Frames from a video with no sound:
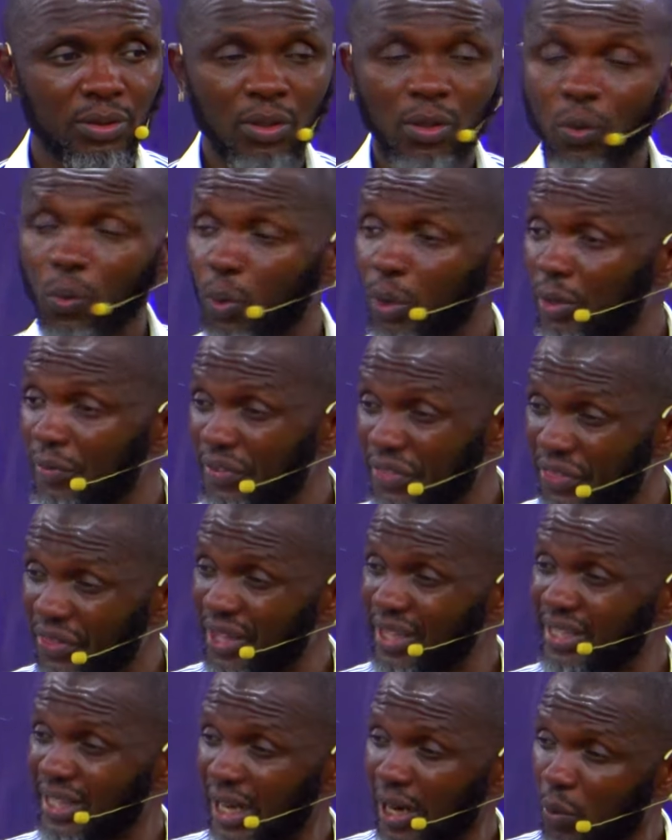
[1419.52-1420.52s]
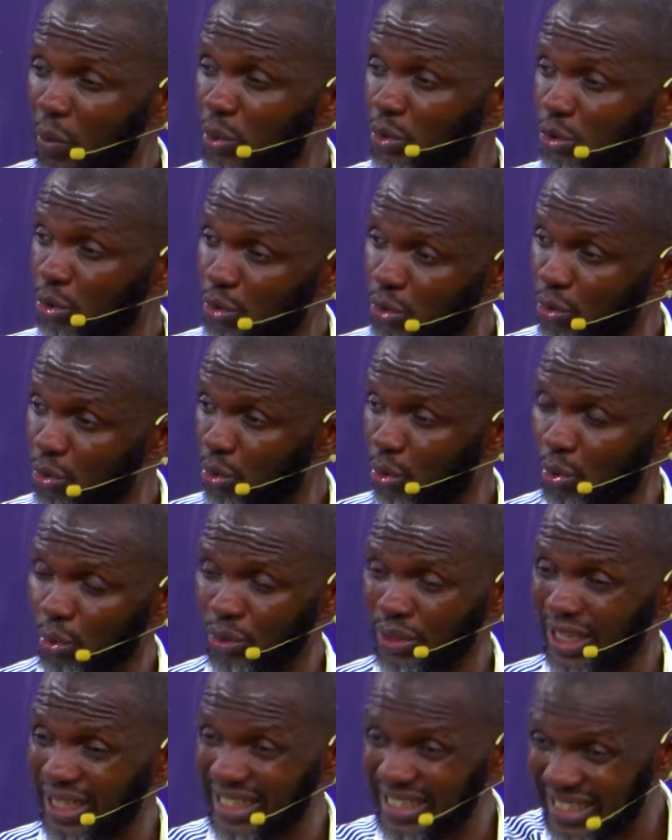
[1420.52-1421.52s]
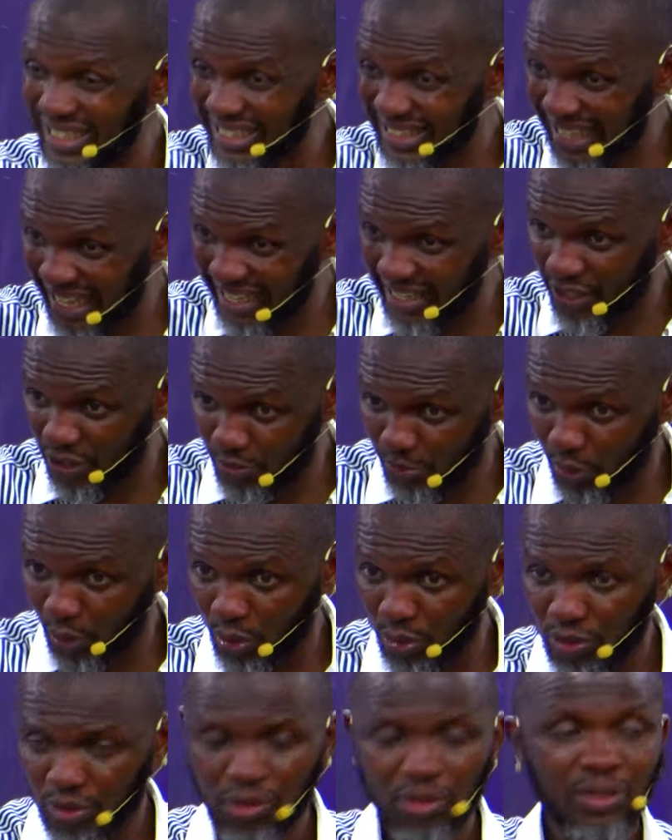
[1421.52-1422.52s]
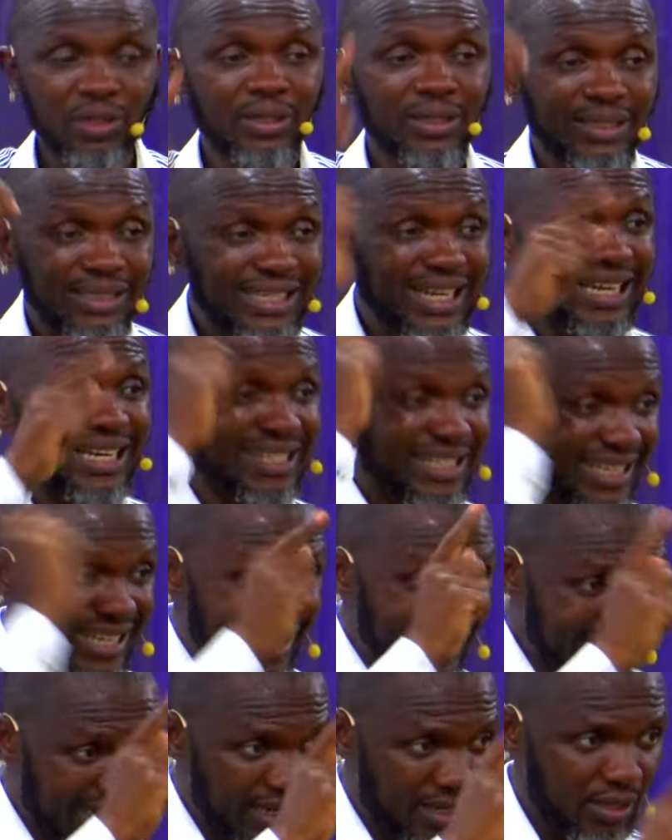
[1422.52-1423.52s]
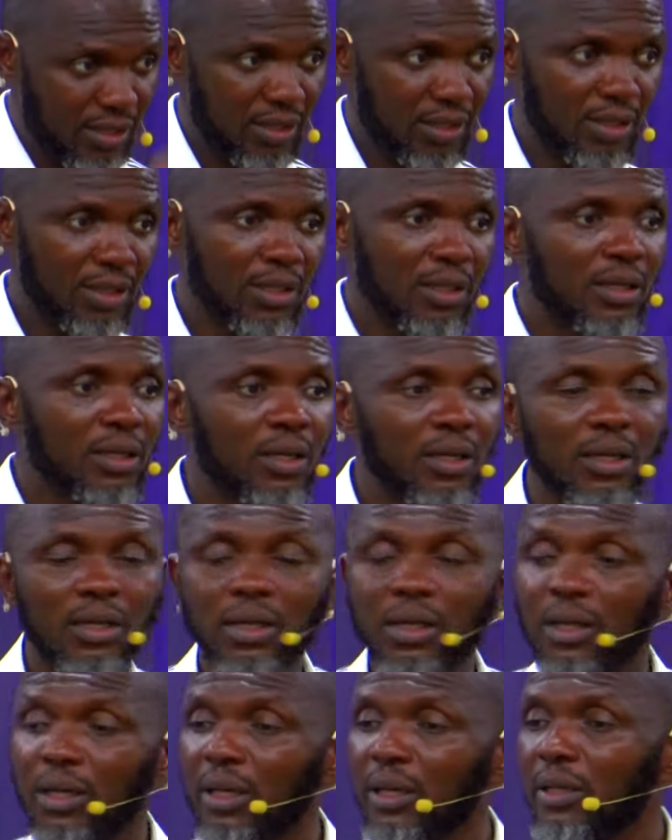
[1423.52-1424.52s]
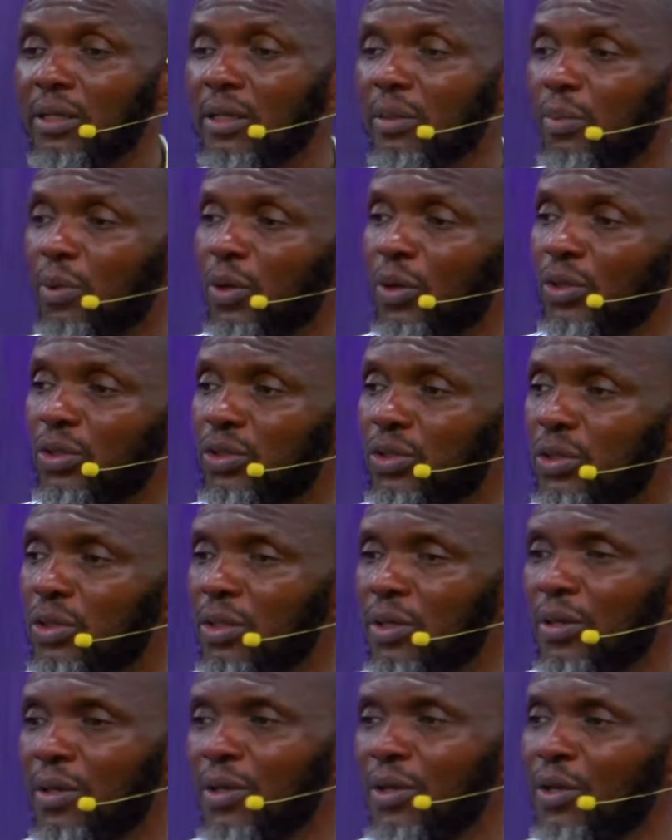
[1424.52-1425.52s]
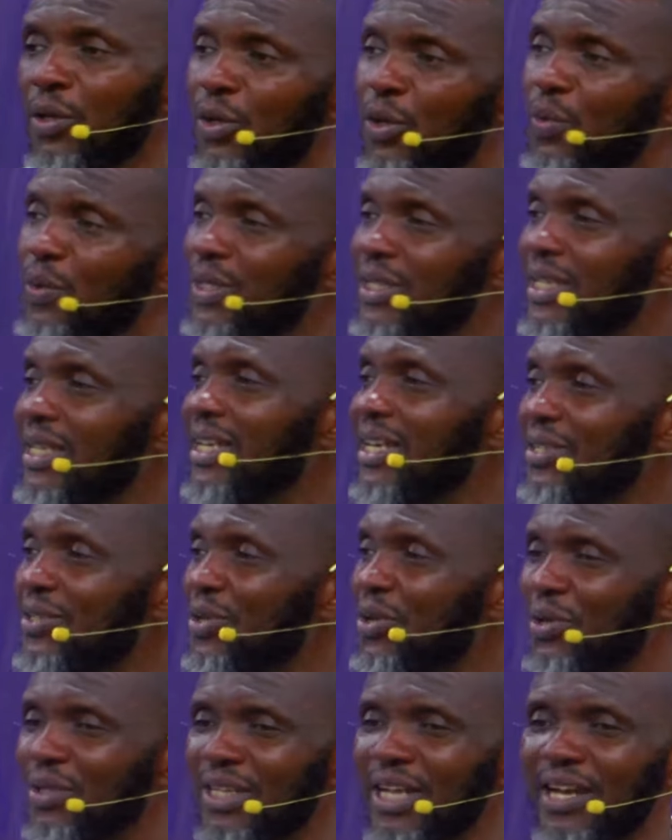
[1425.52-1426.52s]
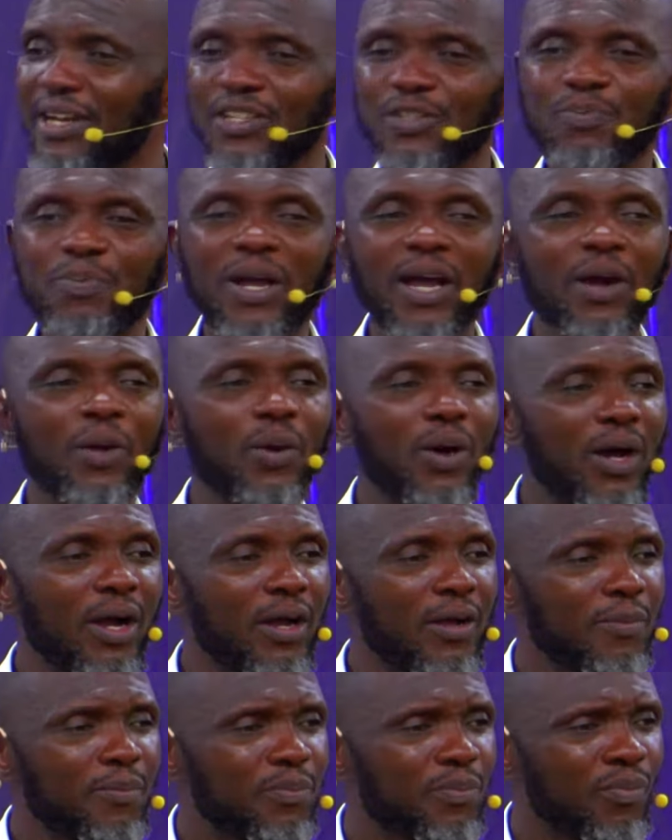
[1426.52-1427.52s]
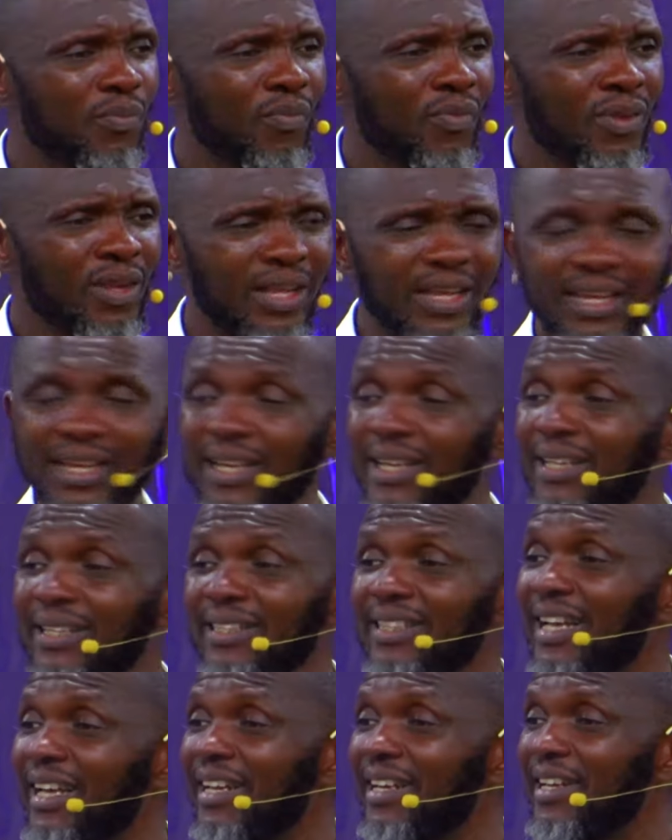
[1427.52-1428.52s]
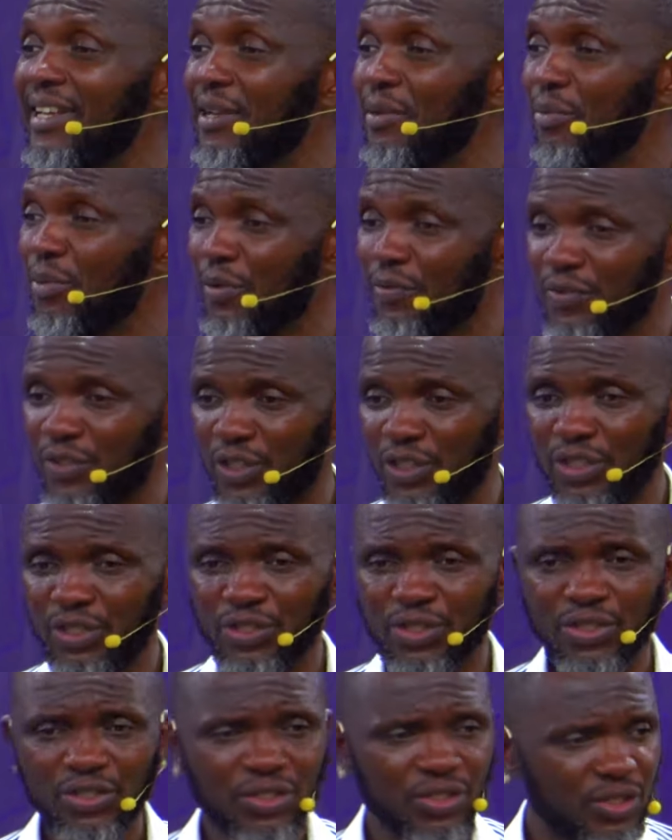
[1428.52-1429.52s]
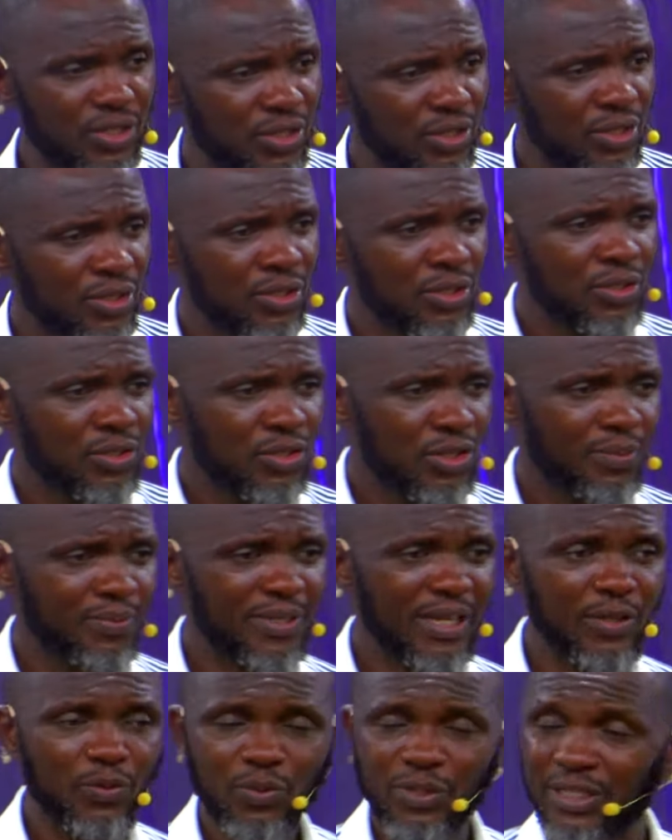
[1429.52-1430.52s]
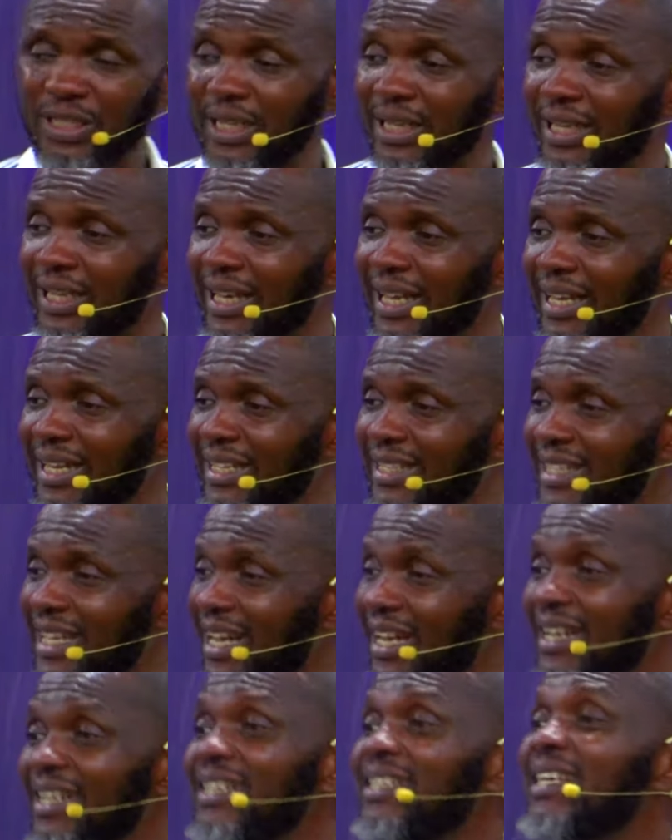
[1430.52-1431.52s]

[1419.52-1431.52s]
One of the things that I want you to know that is inside his blood, there is healing in the blood. You know, we sing a song, There is power in the name of Jesus. Sometimes we sing it like this There is